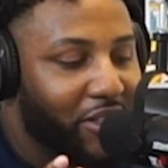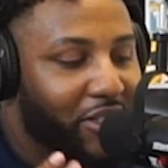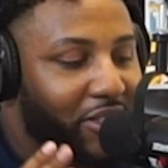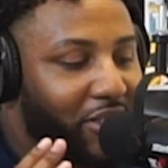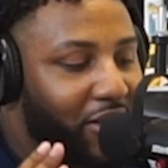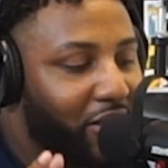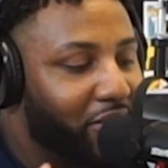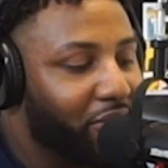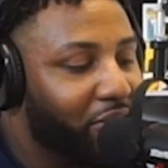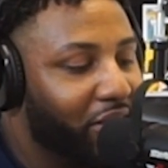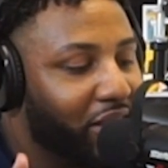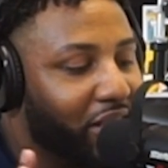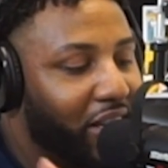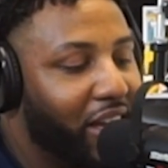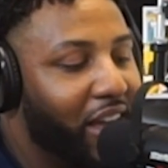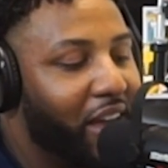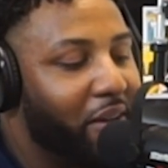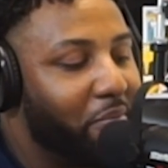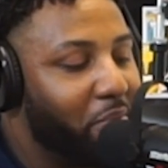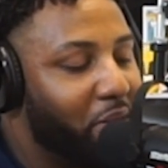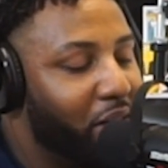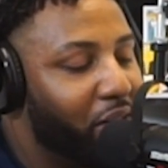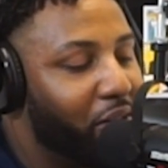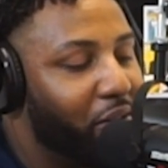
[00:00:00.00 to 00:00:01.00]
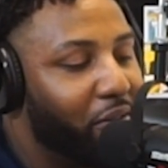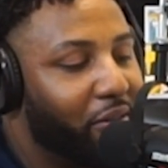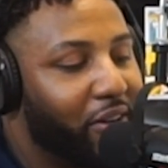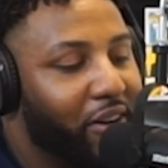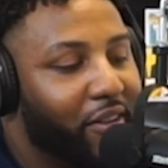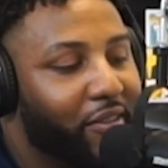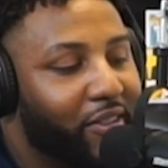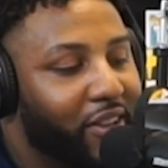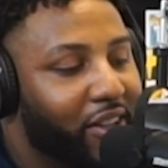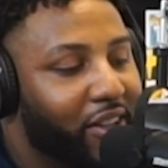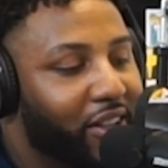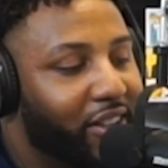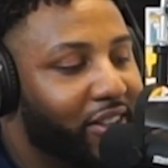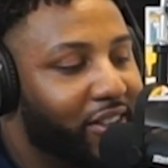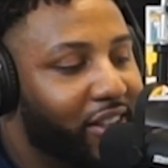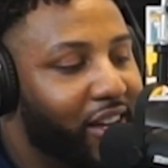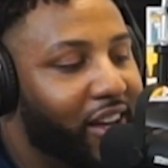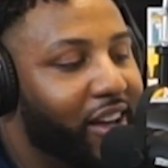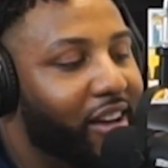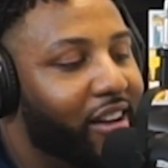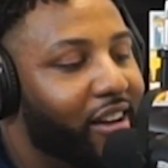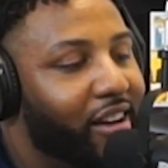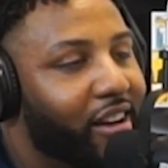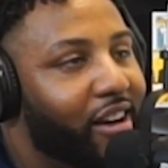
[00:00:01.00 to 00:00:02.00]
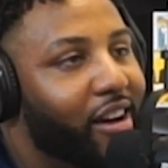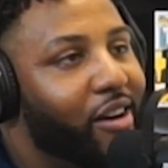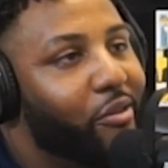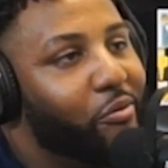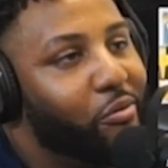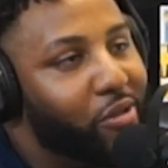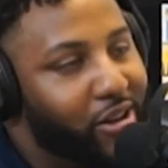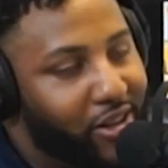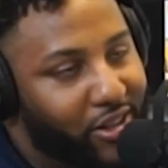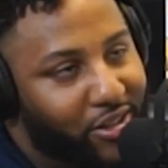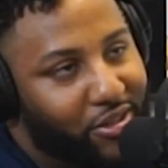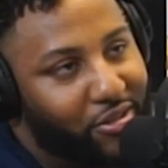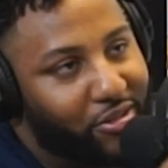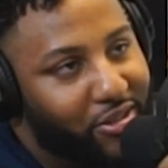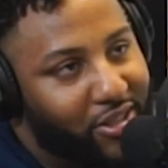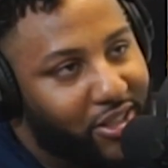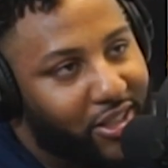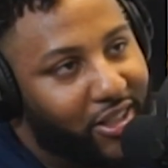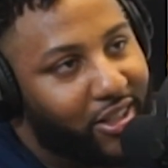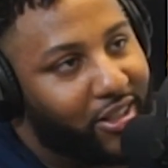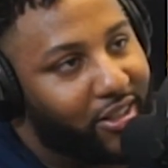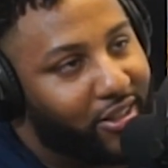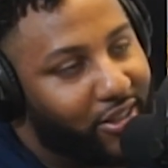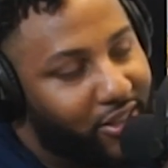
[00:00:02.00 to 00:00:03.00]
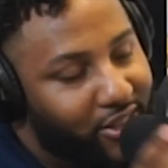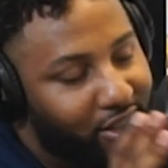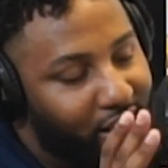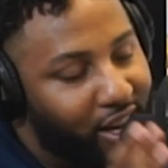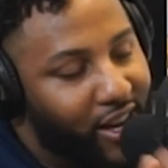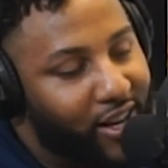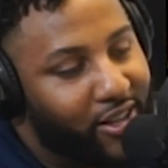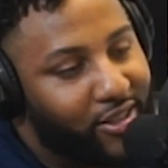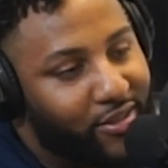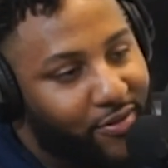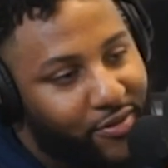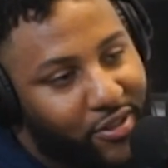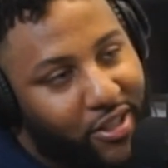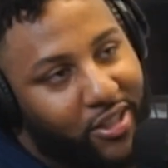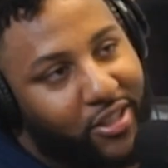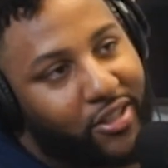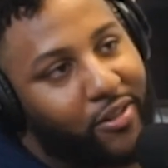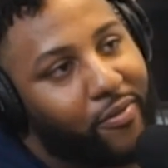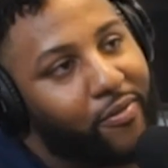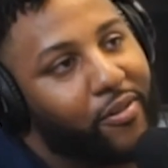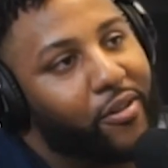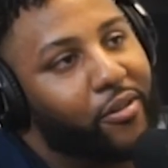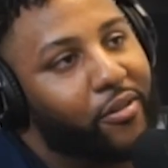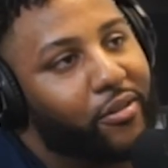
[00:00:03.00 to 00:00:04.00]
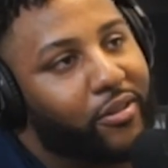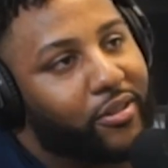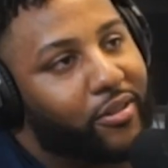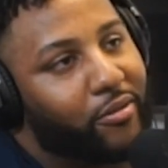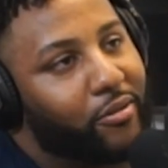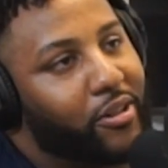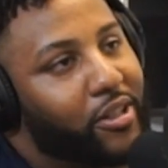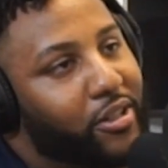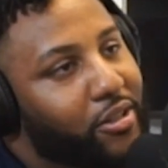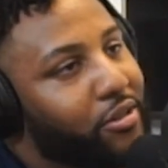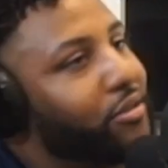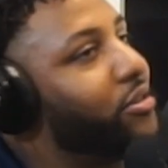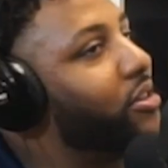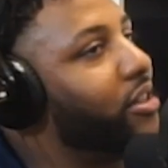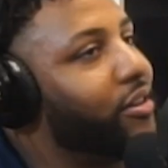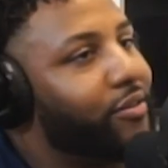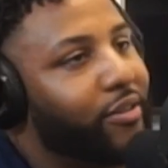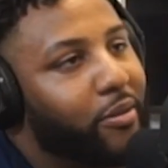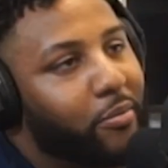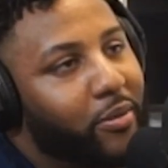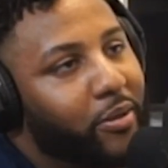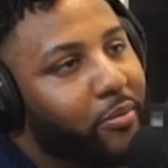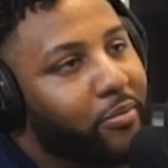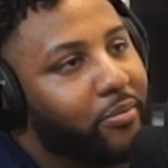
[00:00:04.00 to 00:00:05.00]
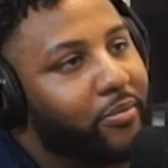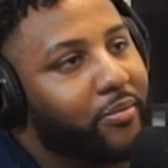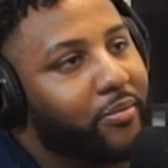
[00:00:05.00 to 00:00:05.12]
the camp being over and everything like that, what did you see the signs of Justin Fields? What did you see from him?